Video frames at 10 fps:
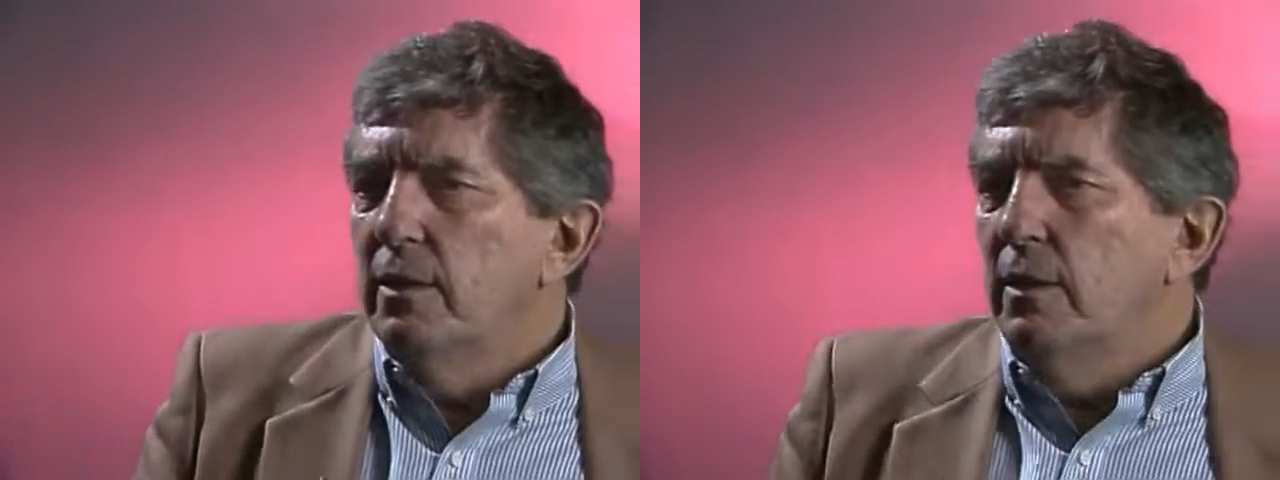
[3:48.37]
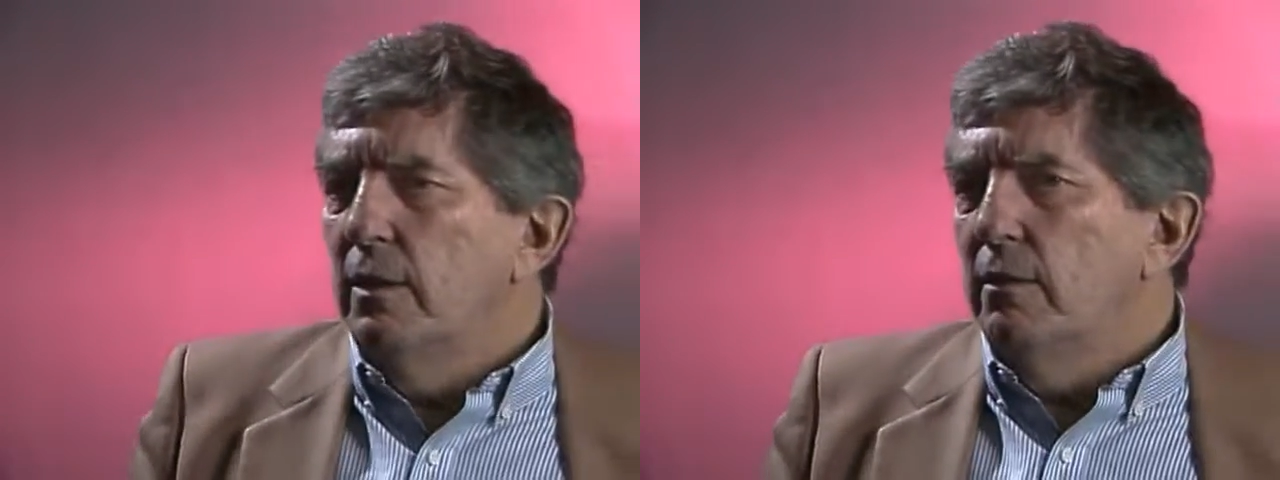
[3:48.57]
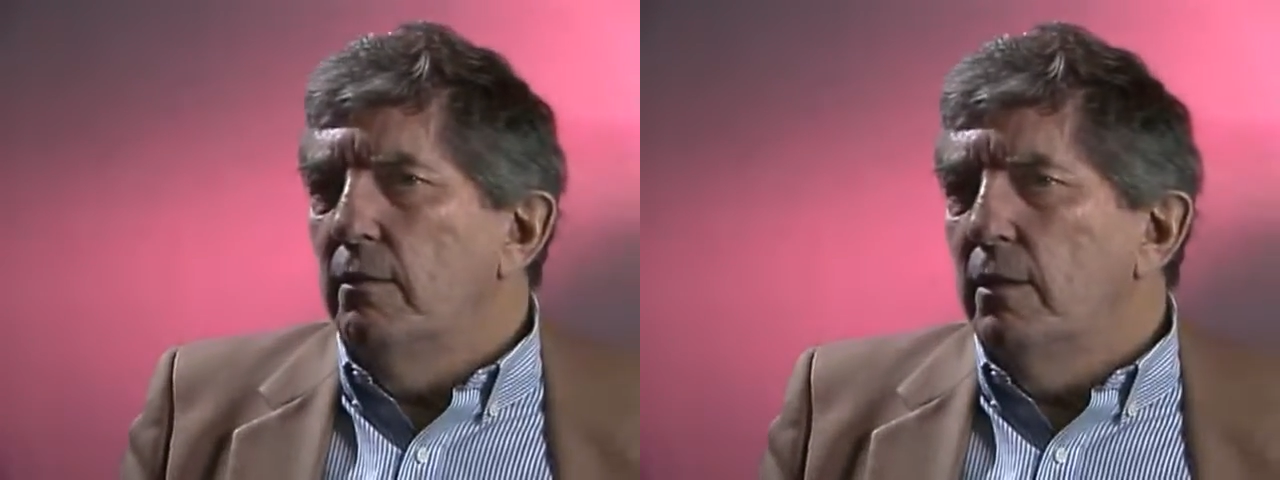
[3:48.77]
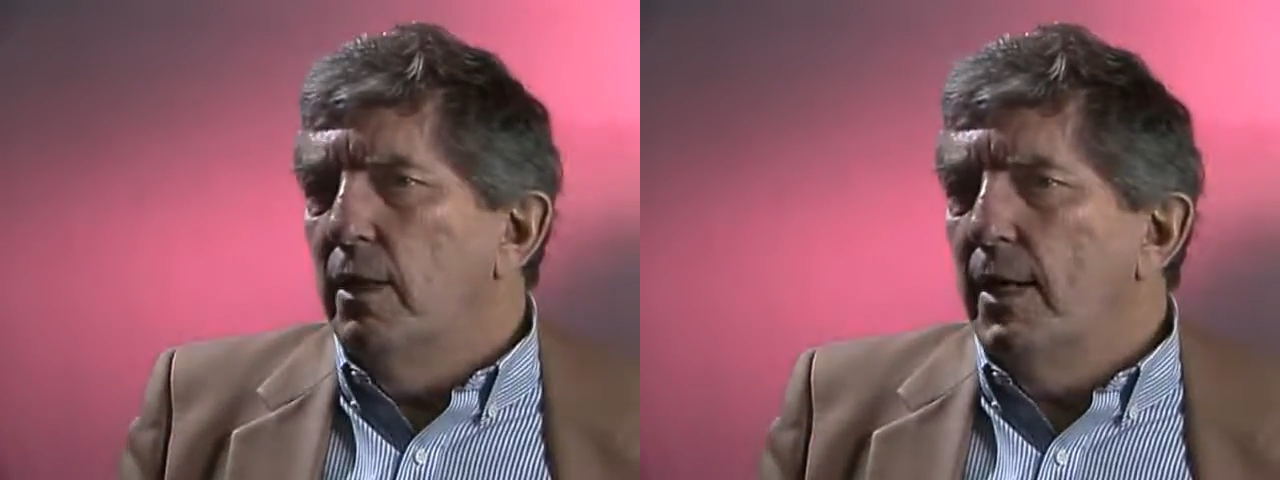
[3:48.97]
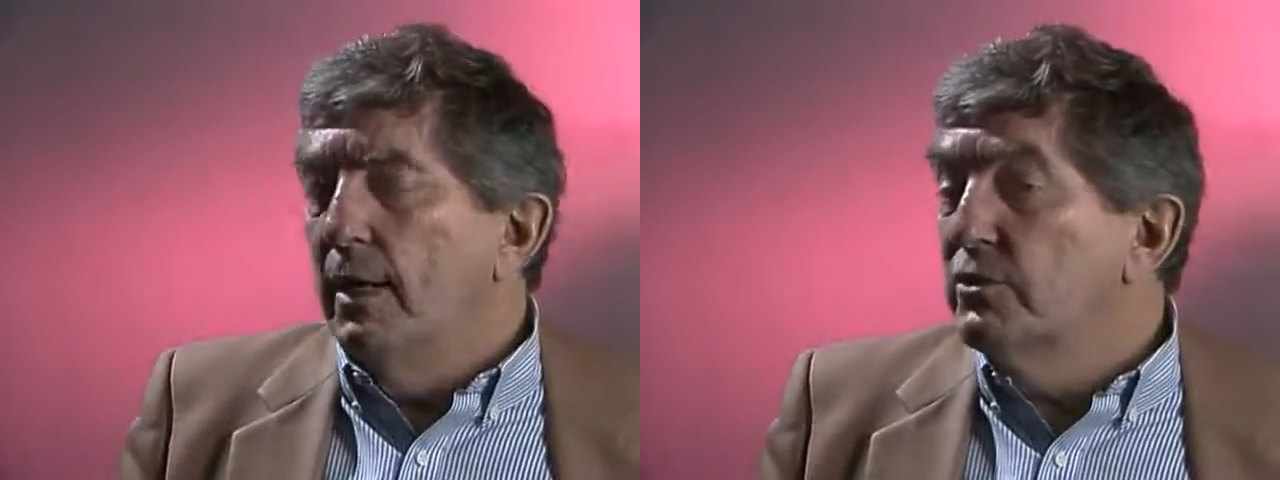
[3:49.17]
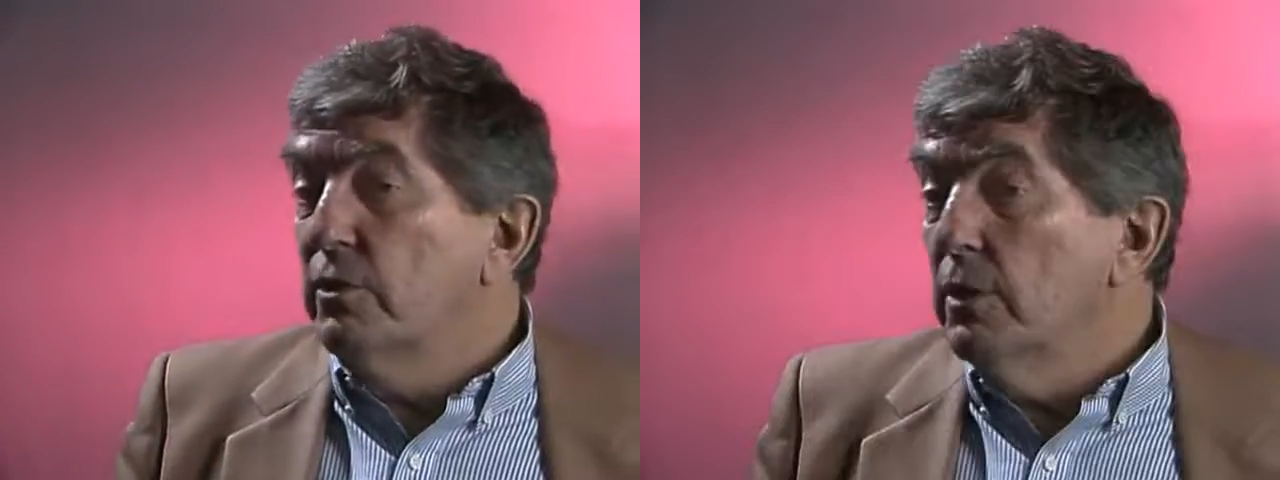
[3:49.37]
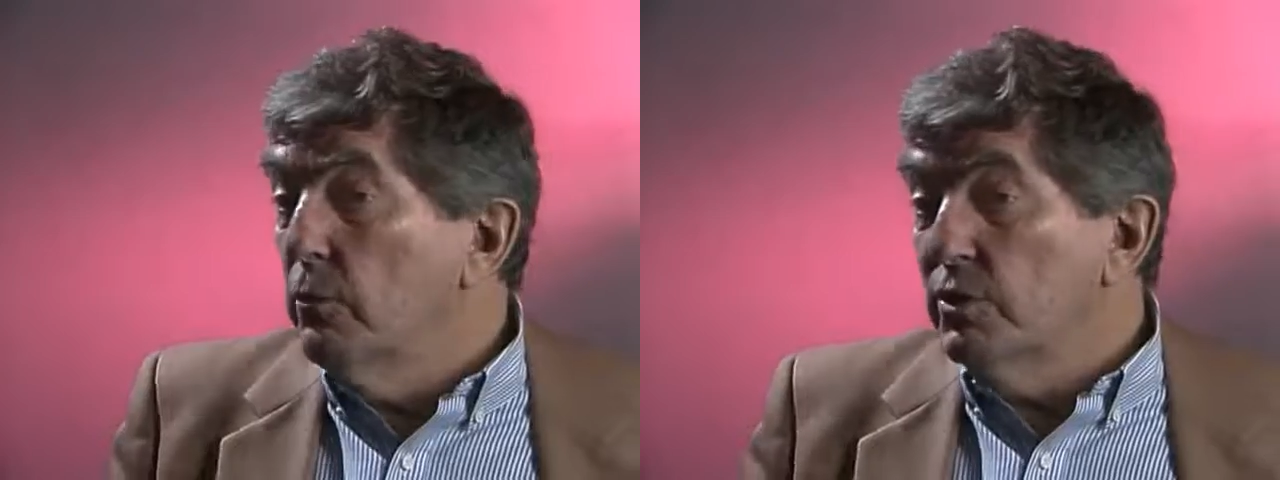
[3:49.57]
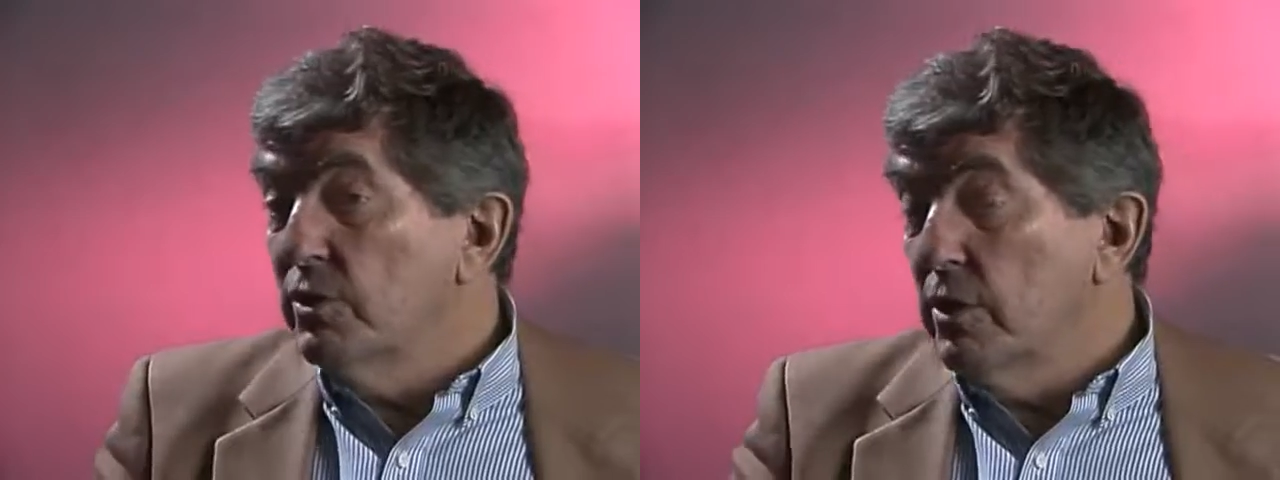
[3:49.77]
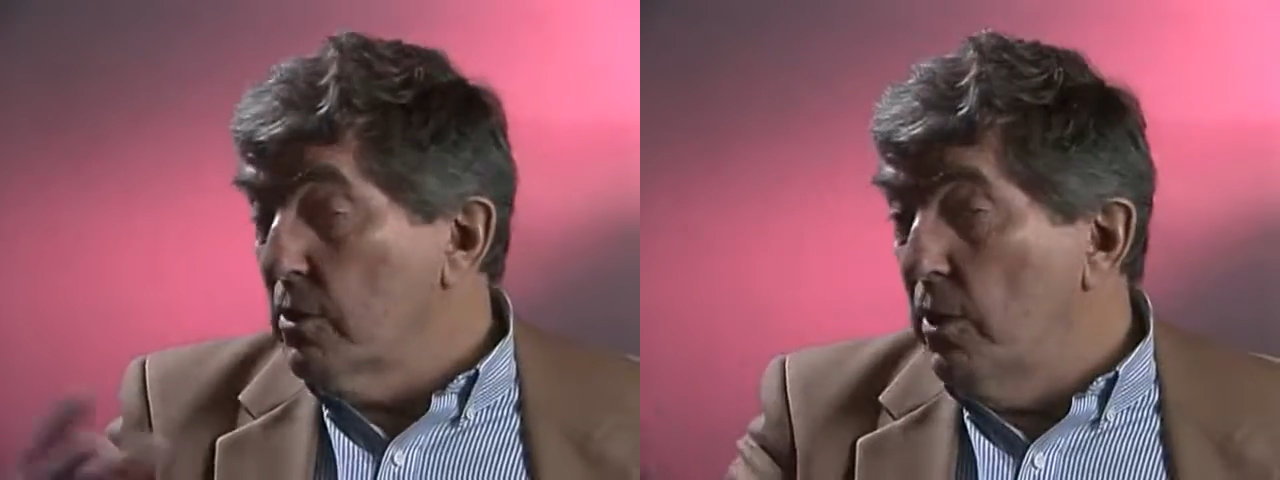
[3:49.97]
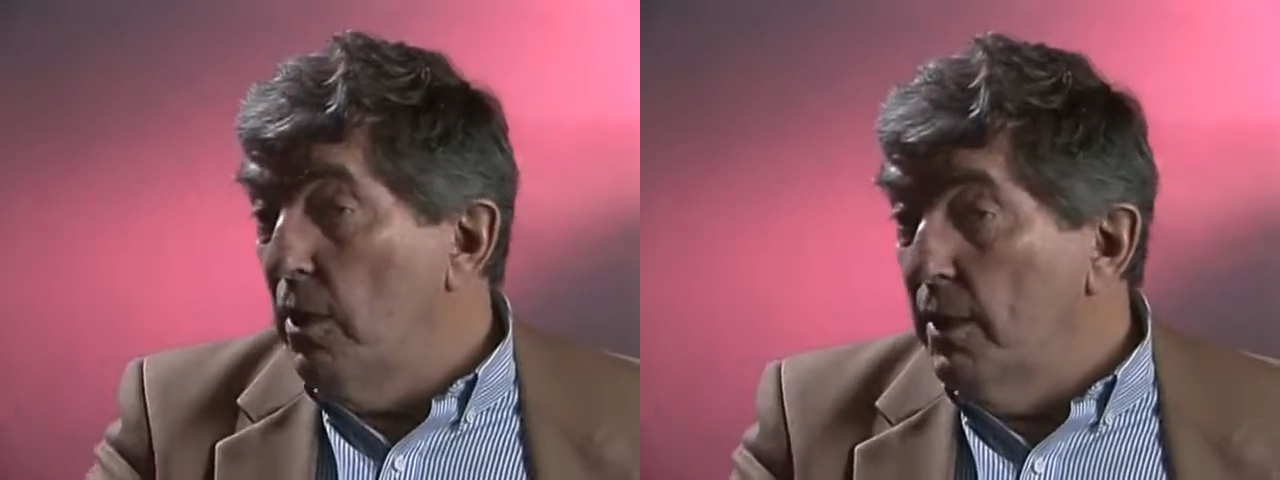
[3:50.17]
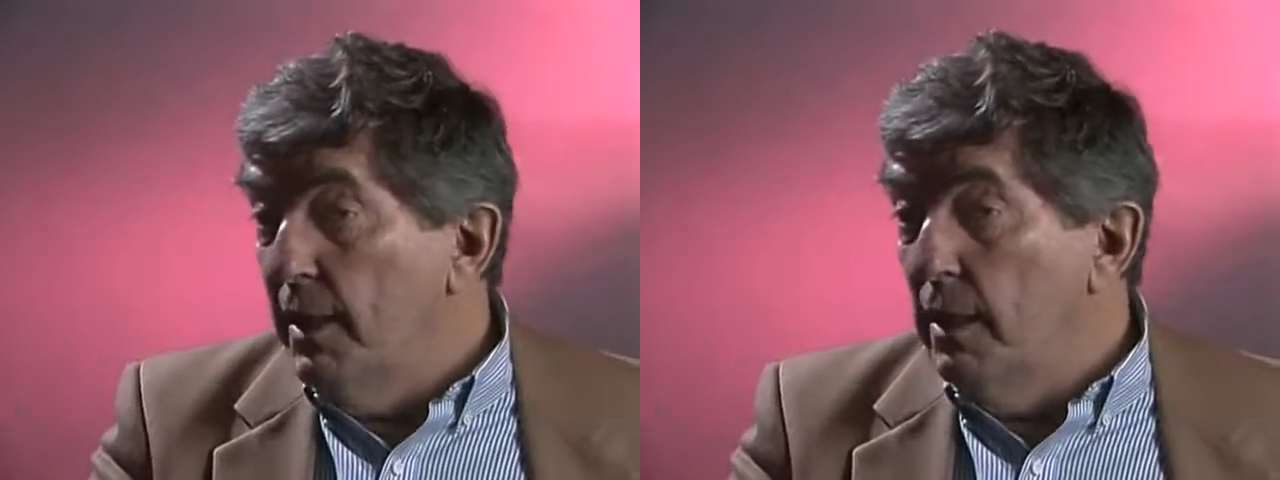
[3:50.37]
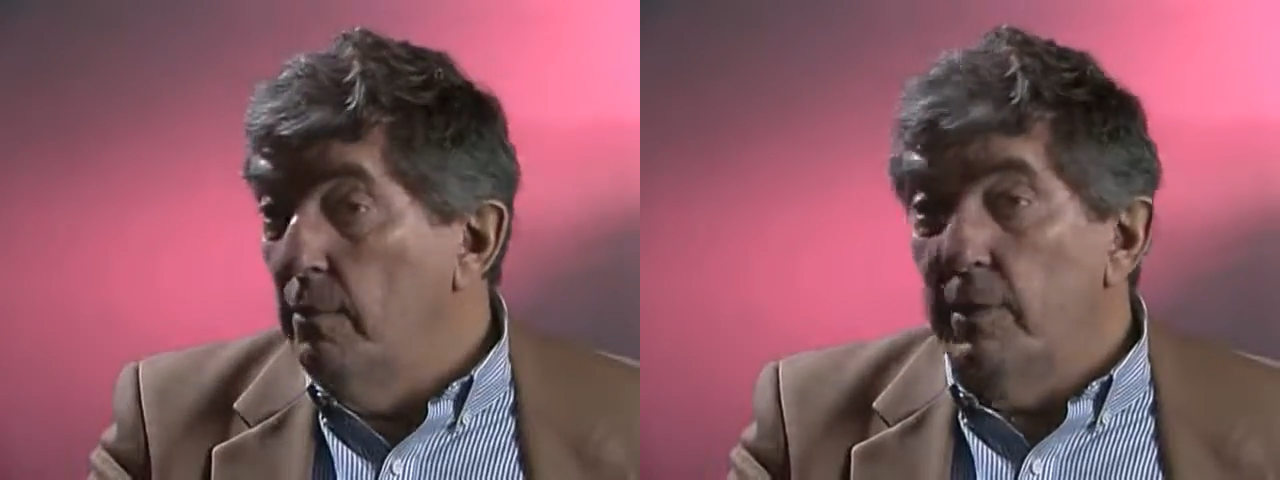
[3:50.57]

uh, I certainly wasn't going to call him.